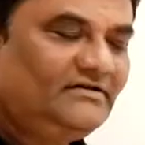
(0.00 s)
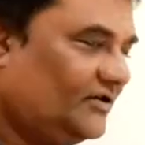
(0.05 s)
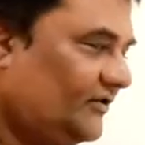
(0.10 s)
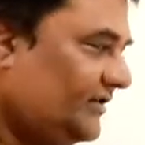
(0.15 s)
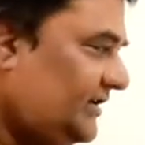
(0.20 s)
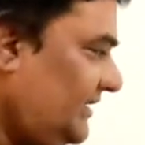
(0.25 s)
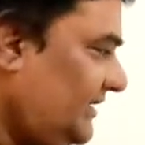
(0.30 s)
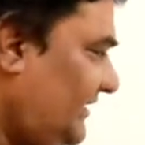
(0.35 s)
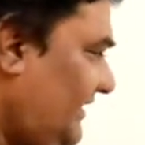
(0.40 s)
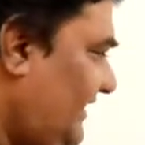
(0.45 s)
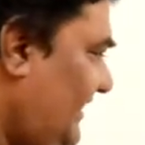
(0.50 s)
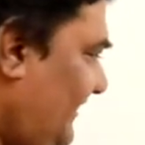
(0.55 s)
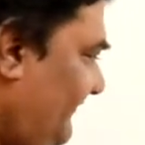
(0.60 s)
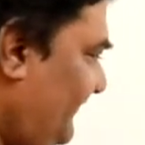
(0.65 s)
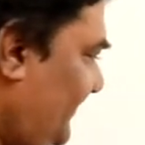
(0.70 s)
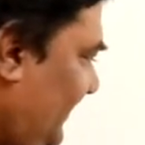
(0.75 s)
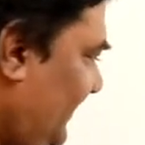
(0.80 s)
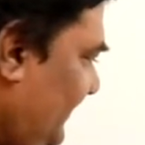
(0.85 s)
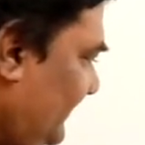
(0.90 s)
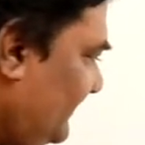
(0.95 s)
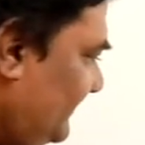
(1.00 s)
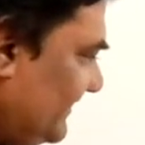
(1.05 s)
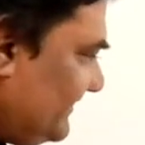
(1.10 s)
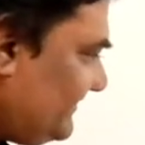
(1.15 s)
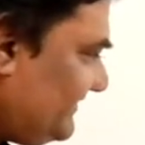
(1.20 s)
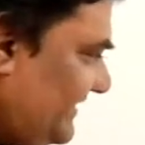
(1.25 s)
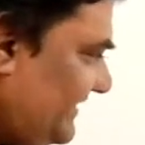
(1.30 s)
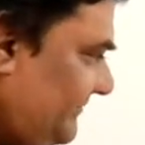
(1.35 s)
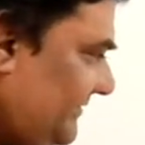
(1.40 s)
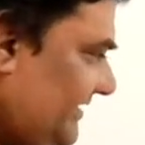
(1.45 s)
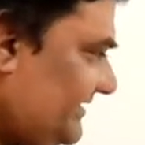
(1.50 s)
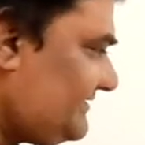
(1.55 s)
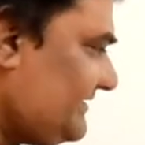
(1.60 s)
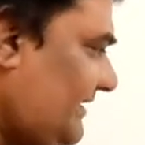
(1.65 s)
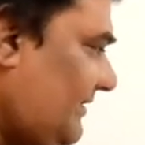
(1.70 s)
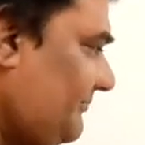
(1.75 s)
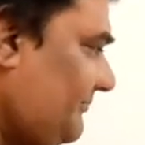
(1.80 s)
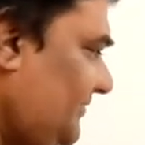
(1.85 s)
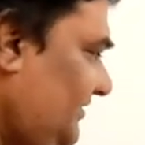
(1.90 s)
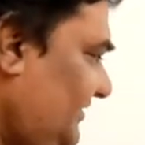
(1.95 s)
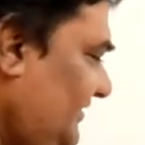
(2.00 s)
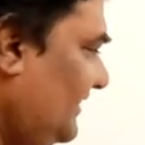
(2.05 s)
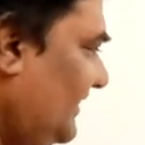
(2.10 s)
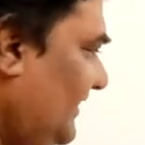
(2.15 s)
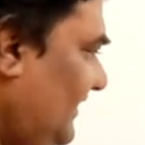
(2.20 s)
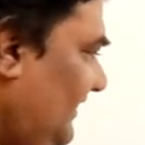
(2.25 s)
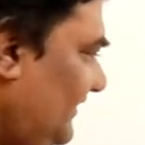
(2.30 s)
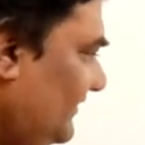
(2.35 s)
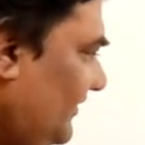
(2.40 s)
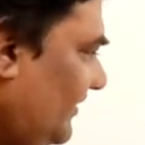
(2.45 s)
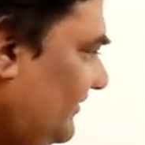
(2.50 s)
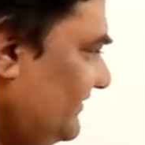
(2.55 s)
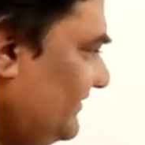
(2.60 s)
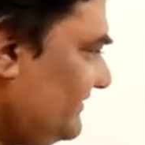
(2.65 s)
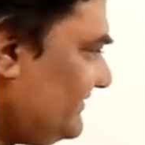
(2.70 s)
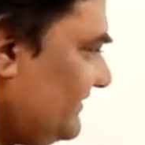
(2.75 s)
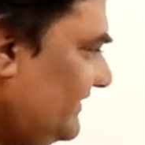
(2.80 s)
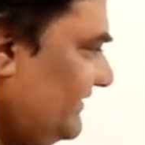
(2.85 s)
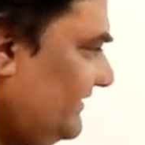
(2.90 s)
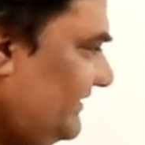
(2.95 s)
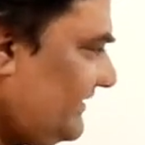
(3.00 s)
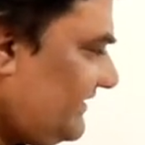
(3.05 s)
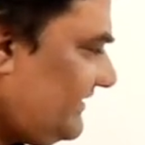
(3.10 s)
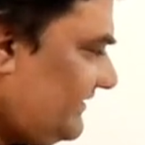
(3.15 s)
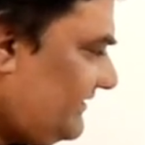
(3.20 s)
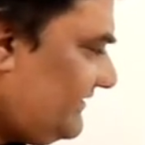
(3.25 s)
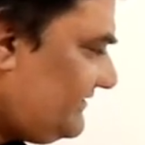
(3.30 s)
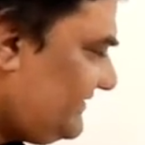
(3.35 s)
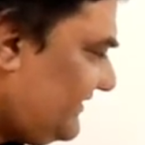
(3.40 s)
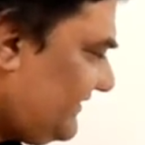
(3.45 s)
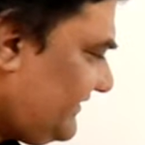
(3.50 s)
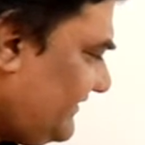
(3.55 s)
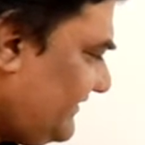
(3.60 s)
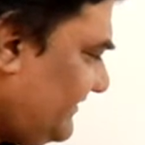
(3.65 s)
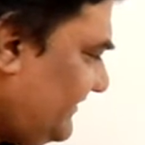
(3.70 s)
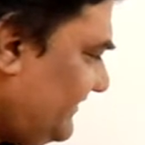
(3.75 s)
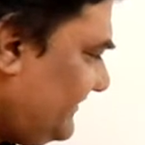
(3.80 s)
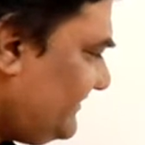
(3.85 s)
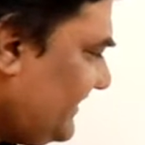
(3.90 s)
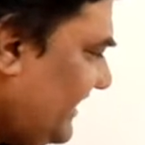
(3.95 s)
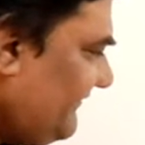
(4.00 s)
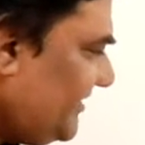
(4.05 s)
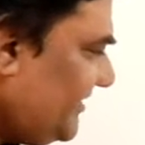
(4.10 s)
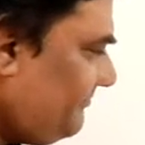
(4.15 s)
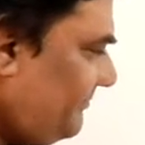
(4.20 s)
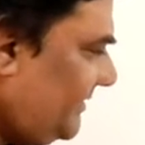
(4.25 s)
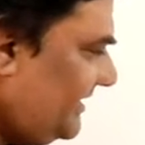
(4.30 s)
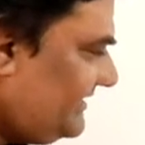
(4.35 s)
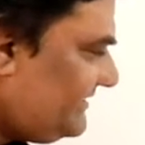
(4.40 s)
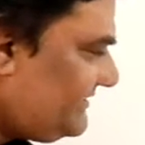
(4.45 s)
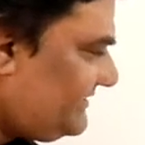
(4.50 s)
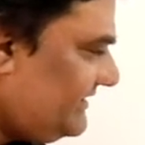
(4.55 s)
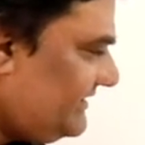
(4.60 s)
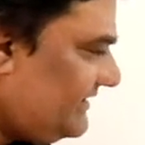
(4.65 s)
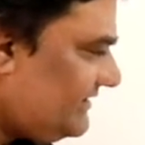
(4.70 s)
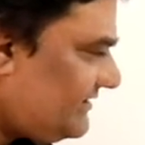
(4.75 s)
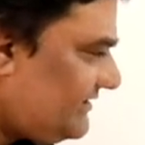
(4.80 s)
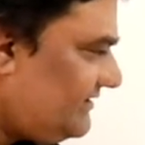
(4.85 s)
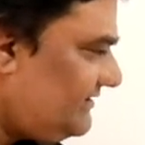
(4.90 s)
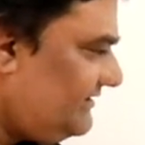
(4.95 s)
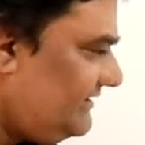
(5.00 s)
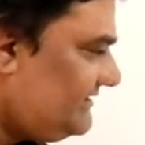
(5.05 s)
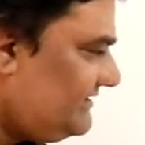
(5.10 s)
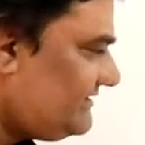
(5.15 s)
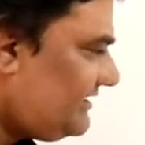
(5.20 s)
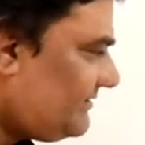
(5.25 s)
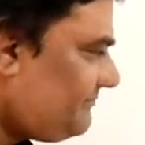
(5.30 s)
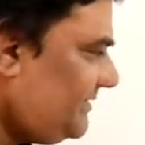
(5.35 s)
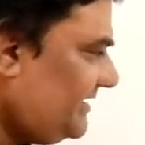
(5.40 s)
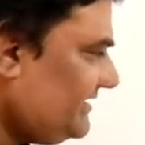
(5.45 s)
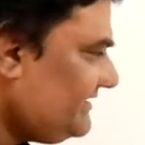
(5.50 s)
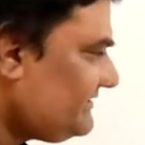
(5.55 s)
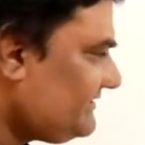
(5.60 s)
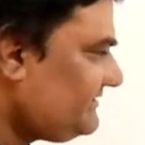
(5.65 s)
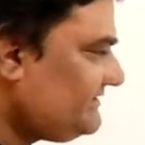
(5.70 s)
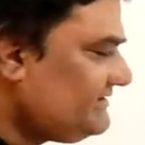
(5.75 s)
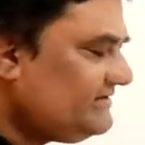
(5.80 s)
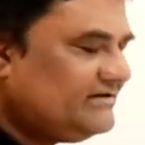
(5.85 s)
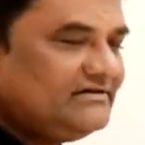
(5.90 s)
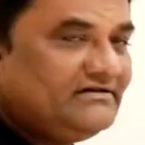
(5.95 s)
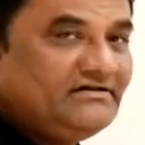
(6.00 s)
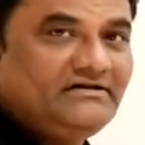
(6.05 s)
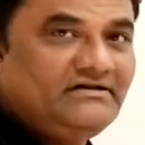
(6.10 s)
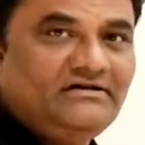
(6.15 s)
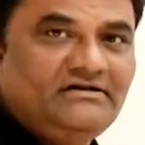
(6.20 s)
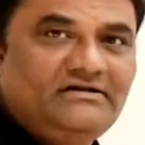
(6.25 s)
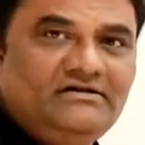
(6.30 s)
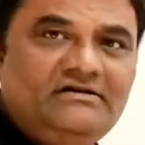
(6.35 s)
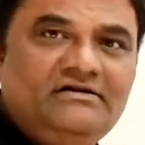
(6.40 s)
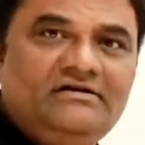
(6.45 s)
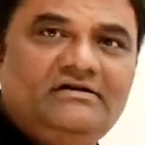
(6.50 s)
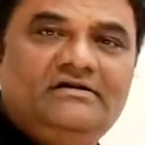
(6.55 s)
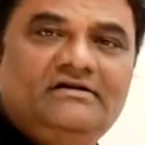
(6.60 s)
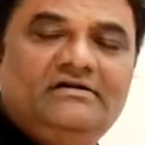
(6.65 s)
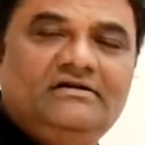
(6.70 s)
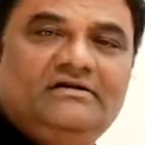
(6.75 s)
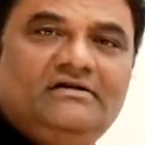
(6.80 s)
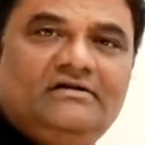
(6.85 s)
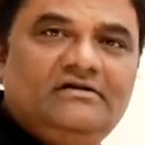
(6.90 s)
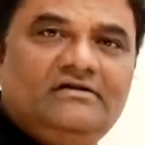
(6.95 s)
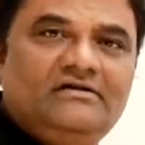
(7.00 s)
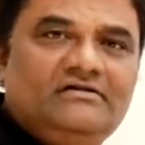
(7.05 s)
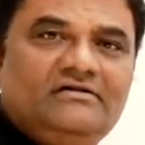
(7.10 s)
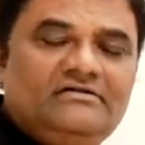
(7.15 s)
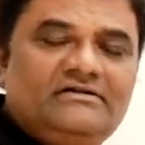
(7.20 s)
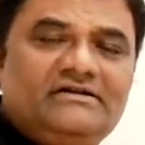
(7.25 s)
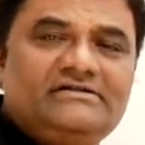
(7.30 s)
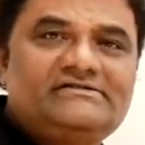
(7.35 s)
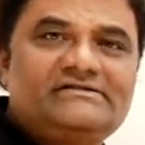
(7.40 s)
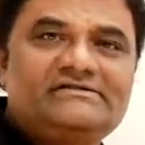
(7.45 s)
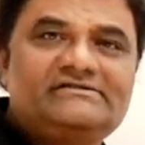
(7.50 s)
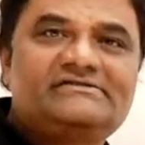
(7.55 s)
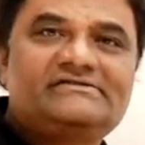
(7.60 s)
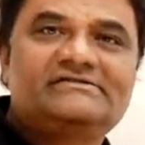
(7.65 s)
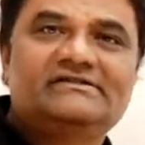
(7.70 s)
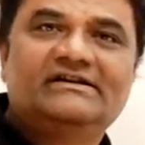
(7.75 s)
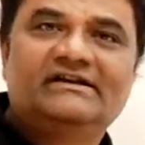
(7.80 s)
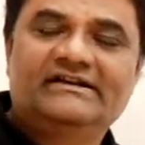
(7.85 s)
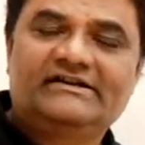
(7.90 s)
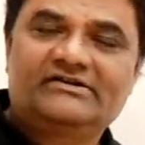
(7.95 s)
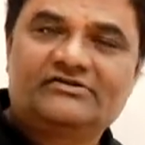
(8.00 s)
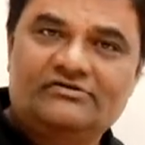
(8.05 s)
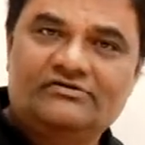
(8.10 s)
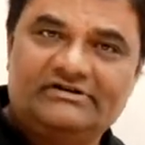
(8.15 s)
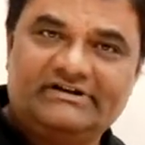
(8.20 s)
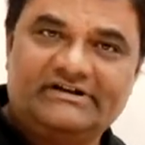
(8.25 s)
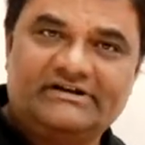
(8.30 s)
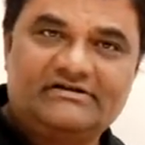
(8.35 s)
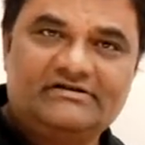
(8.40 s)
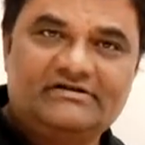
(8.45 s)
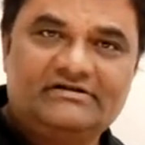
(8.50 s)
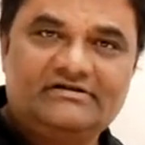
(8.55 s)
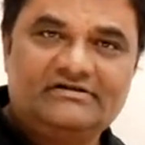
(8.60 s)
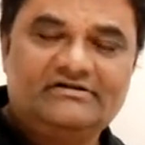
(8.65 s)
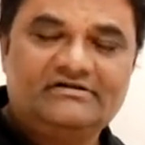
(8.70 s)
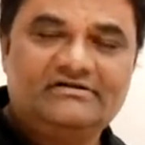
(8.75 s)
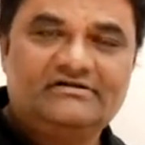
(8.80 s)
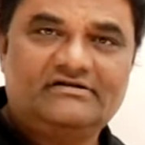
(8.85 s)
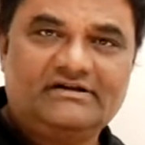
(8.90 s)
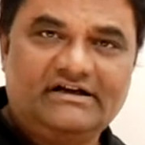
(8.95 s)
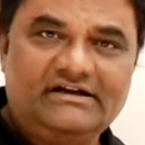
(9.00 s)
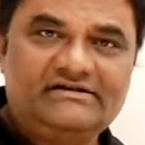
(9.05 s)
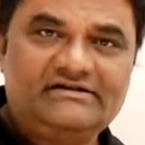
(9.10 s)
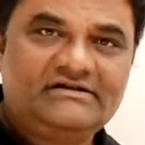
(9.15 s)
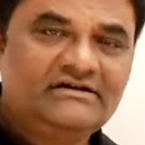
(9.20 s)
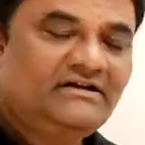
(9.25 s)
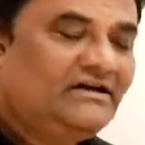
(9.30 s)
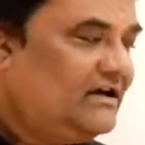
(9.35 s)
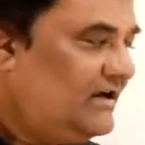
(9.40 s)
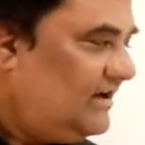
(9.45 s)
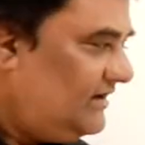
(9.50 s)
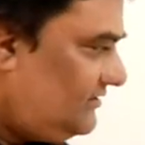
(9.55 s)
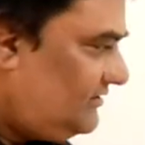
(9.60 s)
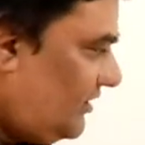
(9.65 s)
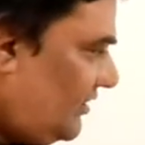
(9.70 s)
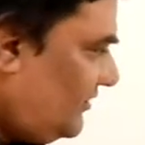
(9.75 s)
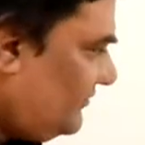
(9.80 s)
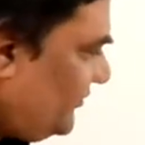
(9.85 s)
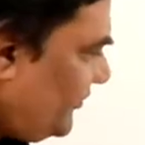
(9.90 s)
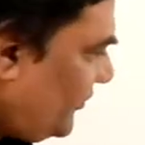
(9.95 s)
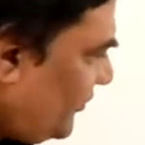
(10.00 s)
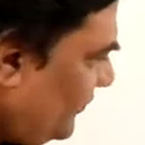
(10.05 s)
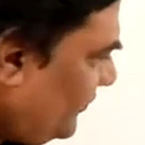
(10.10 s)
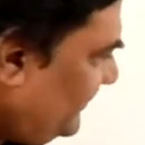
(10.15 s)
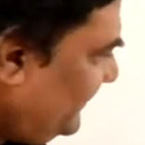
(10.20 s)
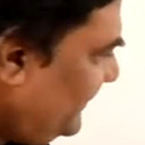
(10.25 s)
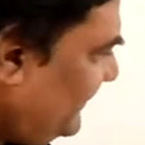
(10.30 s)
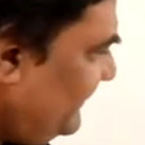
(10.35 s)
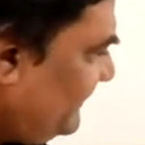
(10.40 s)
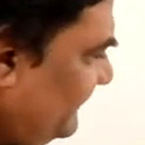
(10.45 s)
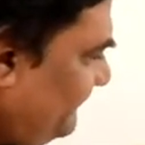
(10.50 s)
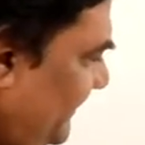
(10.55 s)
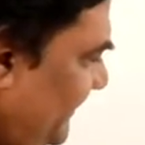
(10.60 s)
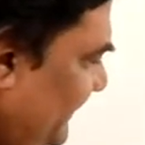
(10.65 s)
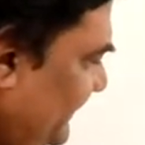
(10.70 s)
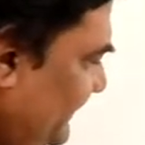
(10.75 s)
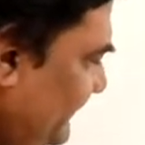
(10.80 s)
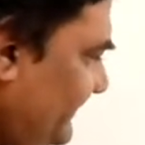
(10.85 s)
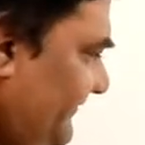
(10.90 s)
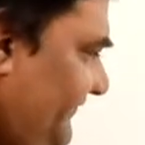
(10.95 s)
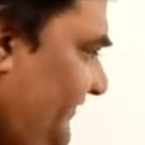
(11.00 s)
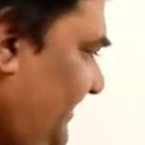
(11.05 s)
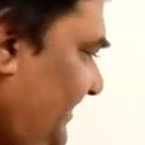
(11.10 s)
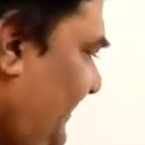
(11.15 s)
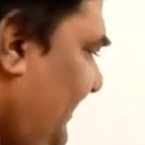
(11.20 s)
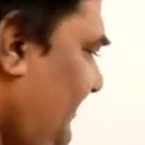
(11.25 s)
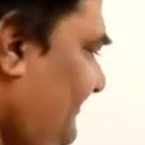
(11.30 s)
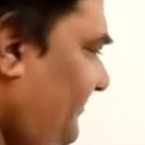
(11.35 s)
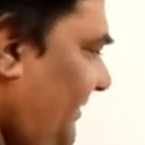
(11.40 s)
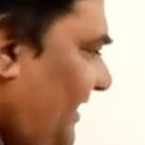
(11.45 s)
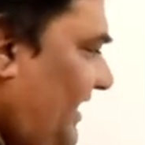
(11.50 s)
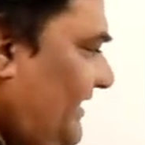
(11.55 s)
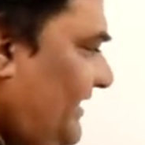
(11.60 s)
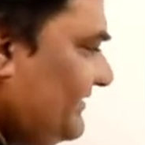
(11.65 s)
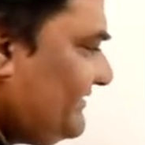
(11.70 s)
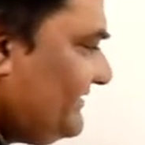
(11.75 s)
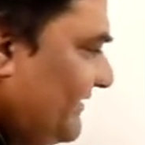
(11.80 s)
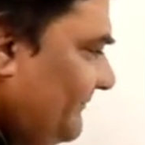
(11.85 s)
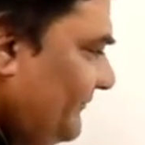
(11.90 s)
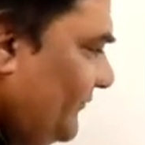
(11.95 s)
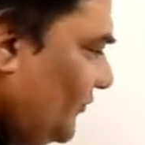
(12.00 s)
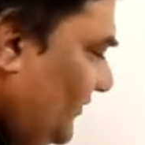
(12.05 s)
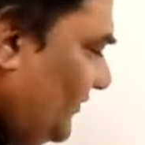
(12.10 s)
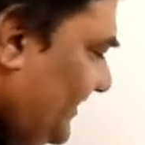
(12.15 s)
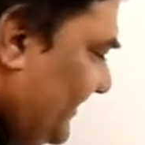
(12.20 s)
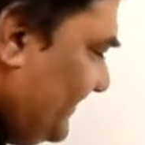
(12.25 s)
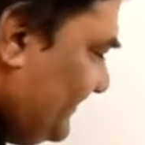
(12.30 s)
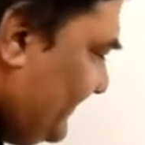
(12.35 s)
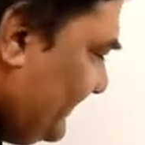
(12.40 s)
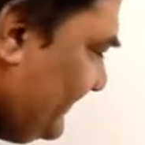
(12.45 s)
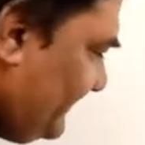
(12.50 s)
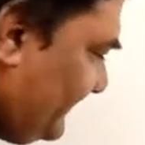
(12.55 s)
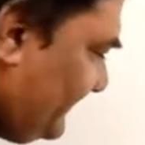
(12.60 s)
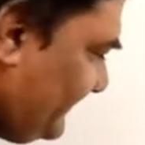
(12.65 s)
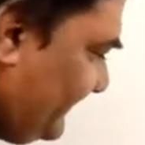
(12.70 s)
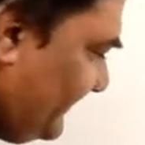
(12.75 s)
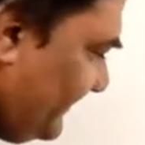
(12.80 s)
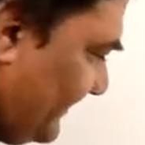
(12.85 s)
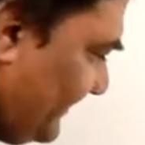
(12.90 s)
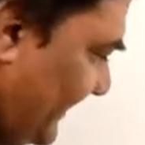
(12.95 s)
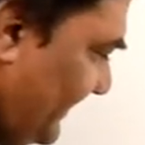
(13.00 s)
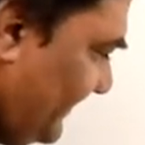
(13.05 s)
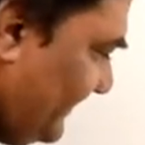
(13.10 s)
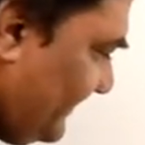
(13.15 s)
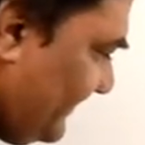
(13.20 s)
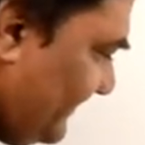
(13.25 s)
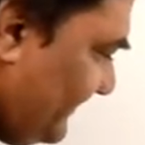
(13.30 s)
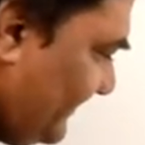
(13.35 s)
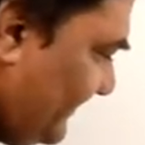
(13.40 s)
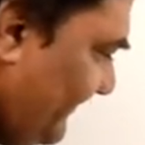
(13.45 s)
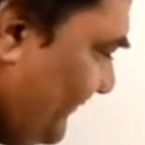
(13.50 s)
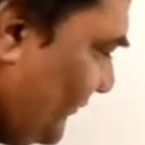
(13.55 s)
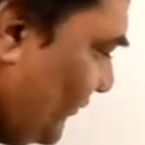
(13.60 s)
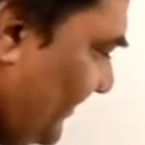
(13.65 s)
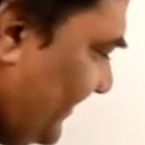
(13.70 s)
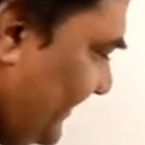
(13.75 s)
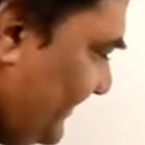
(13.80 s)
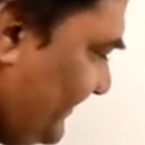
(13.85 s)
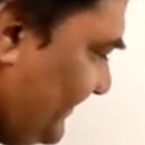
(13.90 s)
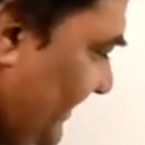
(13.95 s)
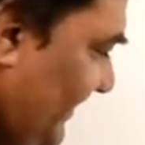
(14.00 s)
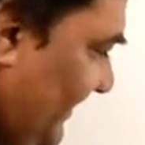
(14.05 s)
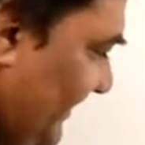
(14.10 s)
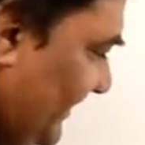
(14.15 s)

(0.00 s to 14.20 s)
Now here I have taken the same example. Now this is an integrated circuit. It is having pins here. These are pins. This is electronic, right? Now through these pins we can pass some voltages, right? Some voltage.